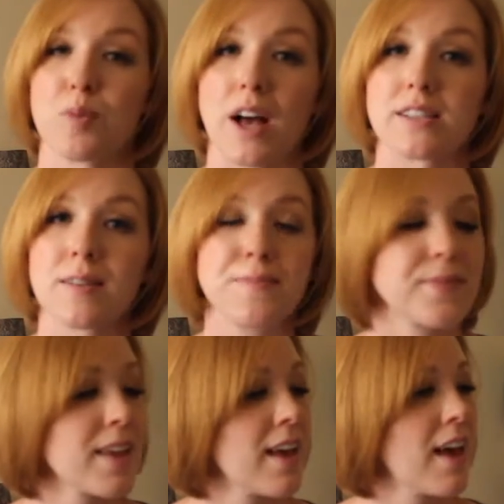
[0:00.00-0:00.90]
Blossom.
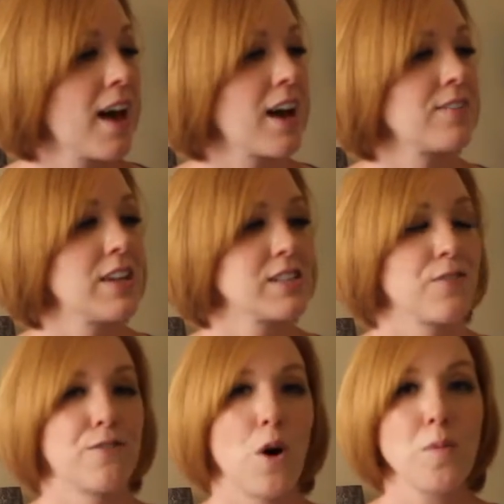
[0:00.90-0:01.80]
It's a
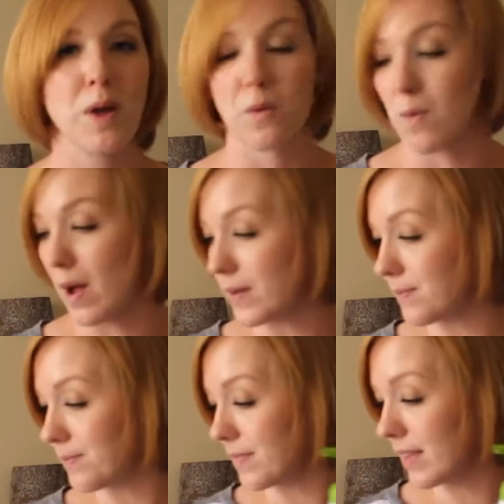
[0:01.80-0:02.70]
foaming
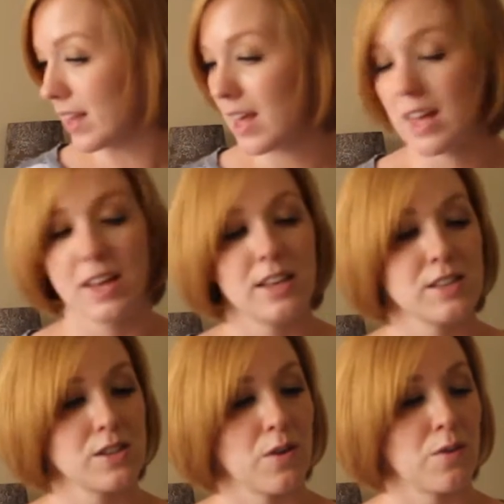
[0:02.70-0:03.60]
one,
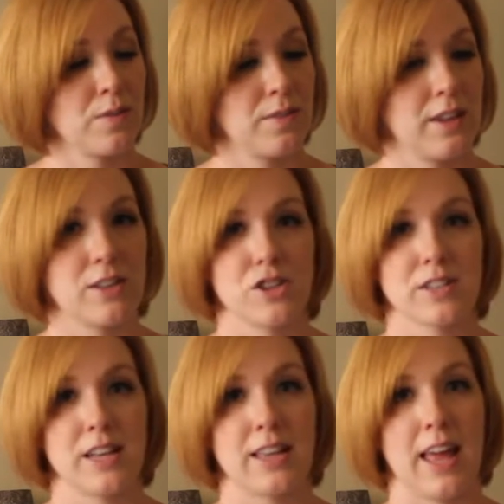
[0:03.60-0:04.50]
so it's
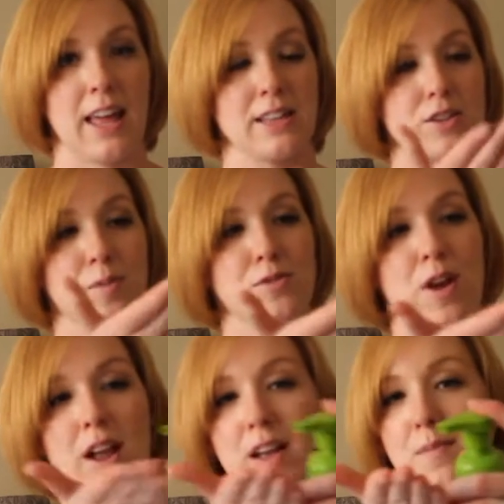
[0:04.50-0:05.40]
just like the hand soaps,
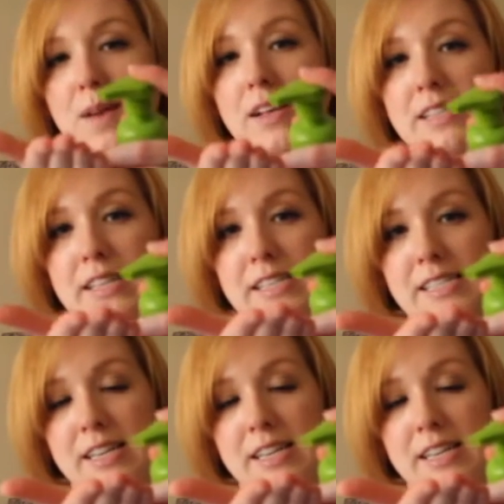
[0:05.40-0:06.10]
right? It makes